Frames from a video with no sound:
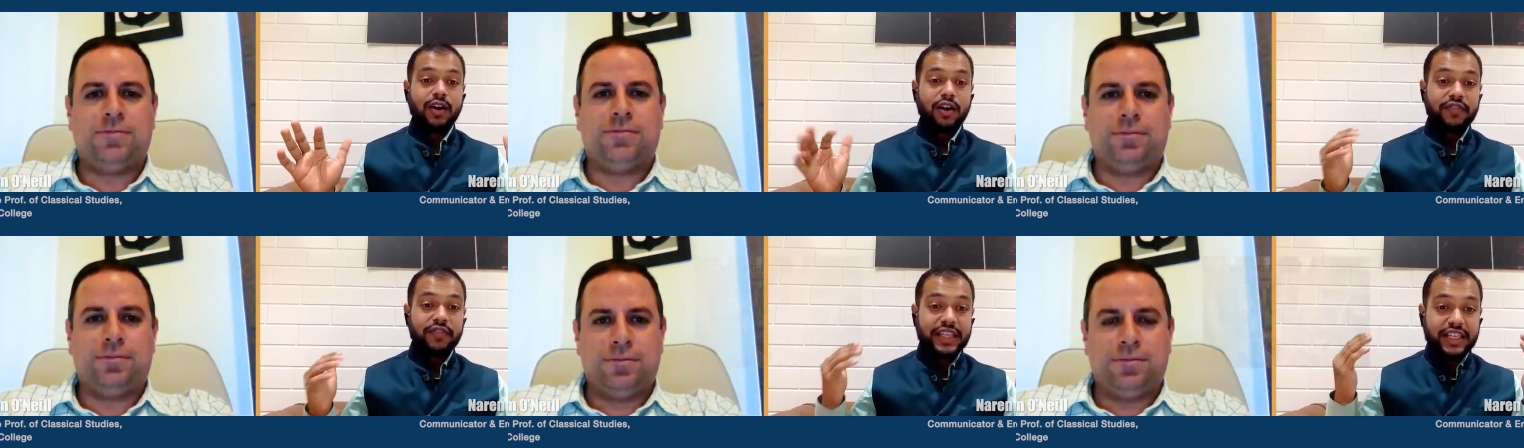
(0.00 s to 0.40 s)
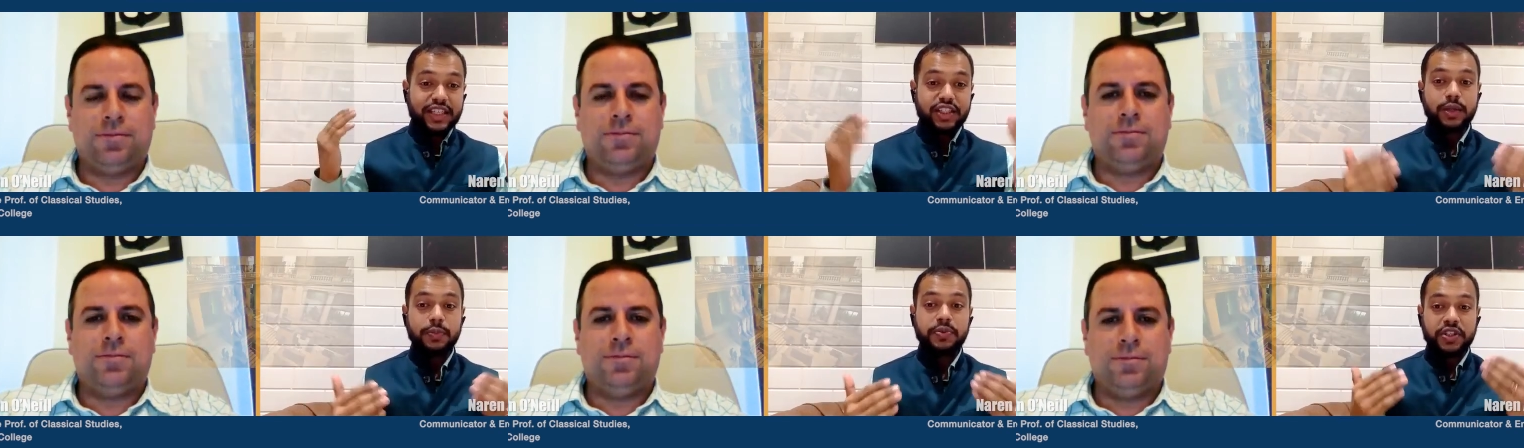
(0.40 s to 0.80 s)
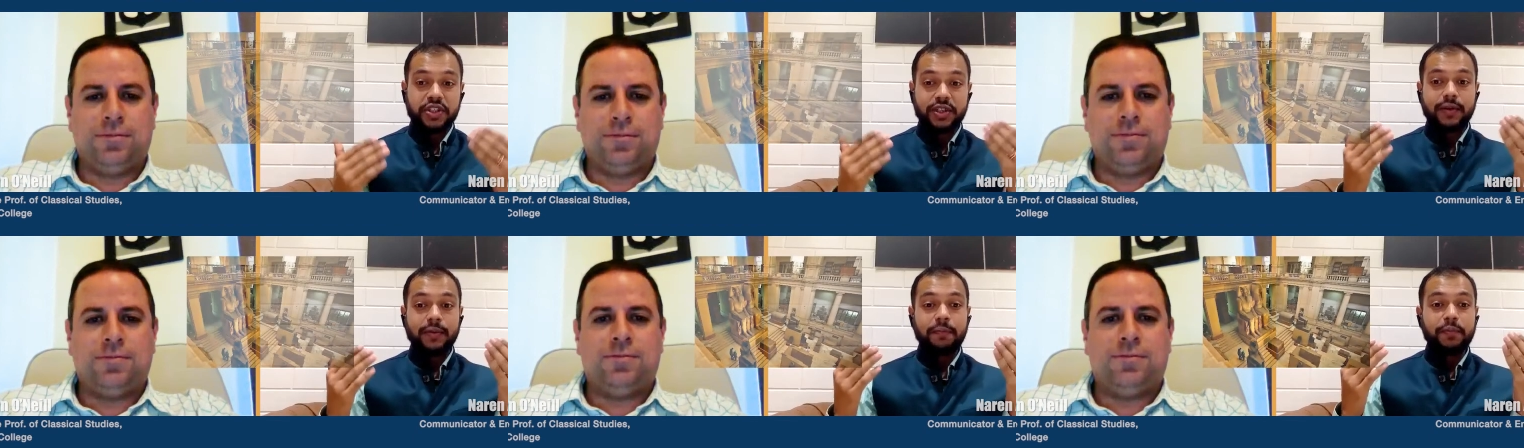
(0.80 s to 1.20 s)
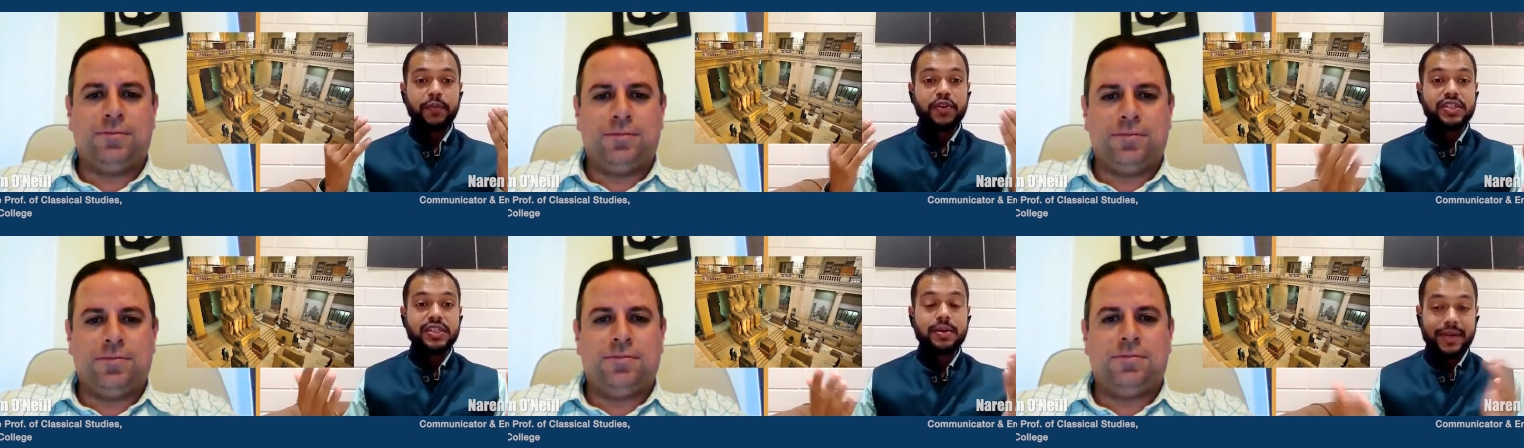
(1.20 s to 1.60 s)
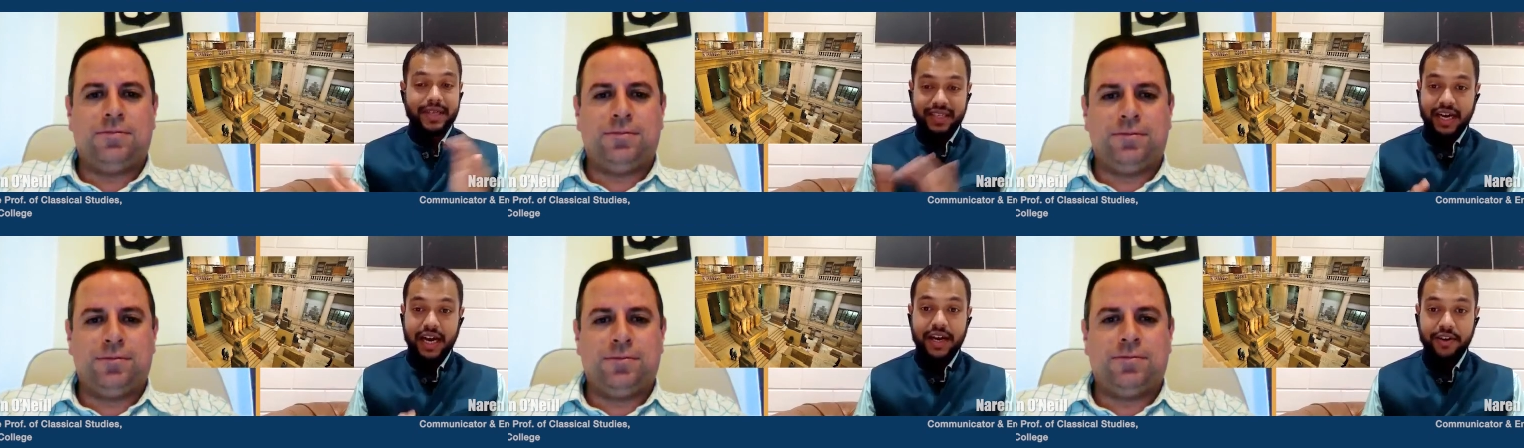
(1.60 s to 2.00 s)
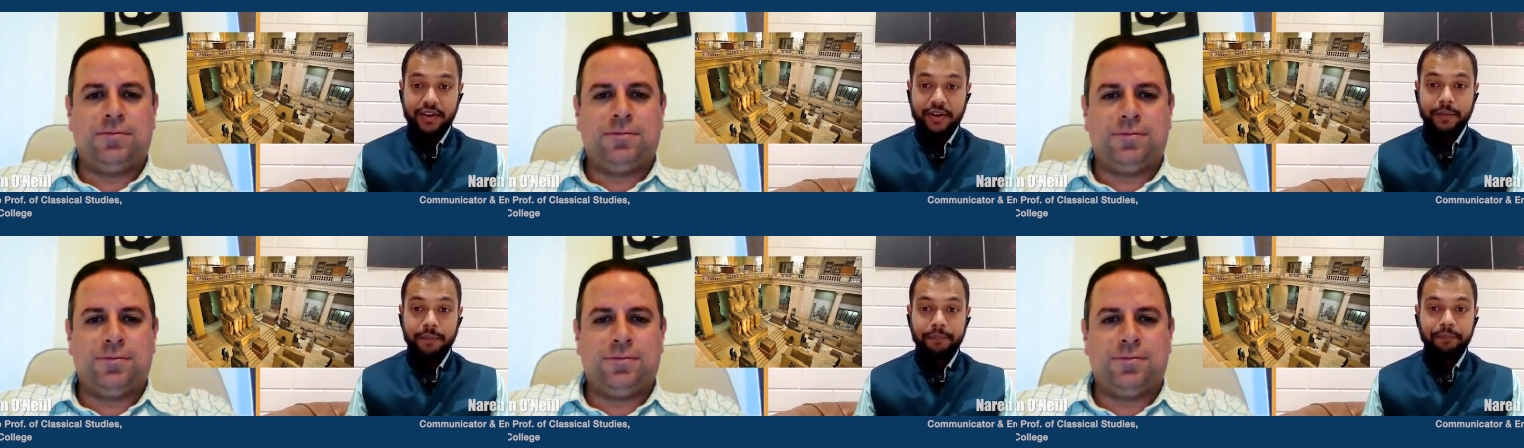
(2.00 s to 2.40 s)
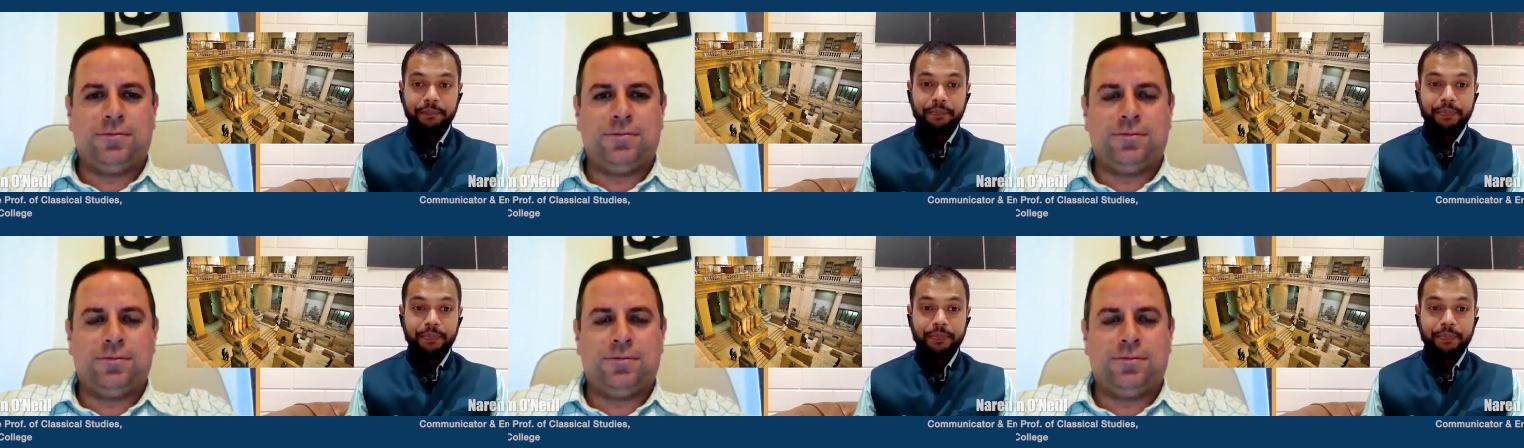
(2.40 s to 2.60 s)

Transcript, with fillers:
Speaker 1: of the Egyptian Museum at Cairo,